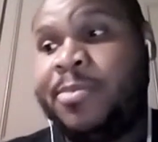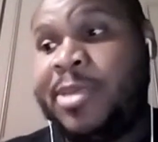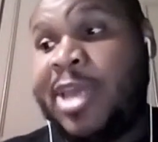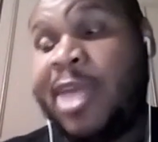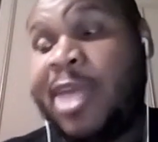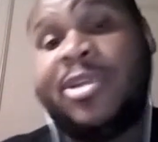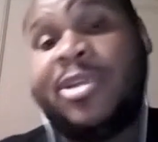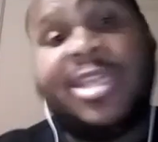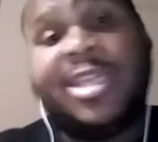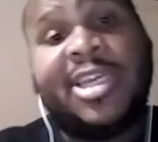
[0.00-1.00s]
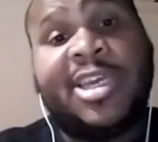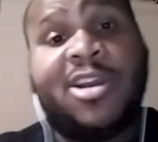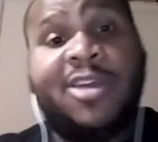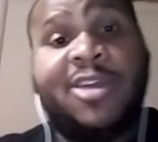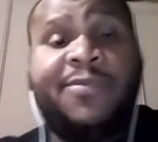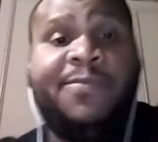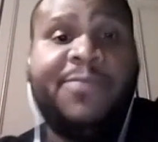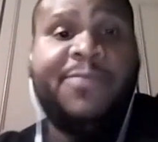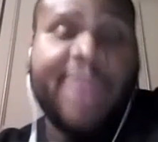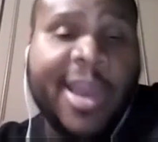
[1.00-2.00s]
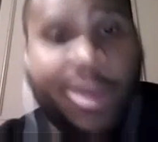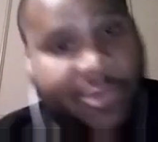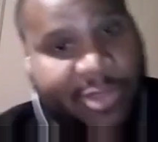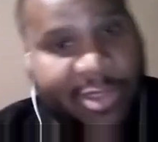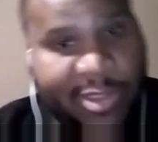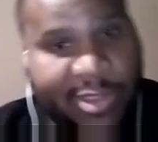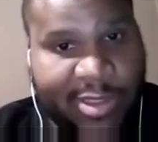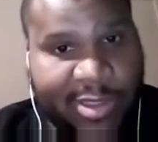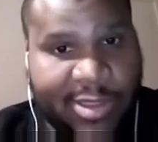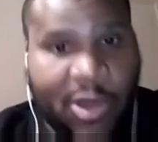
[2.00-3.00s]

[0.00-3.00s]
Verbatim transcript: be able to take care of their brothers and sisters.